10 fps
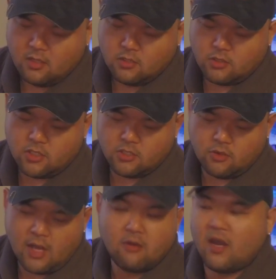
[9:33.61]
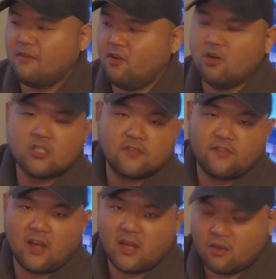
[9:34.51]
because
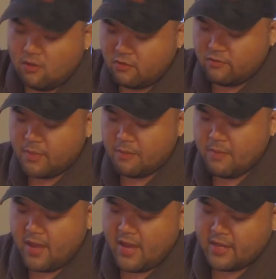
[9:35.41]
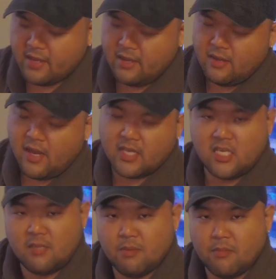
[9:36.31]
if the bag
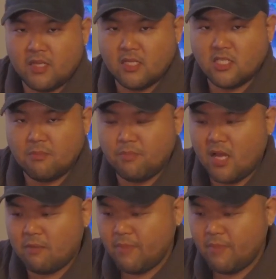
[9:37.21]
shakes around, falls on a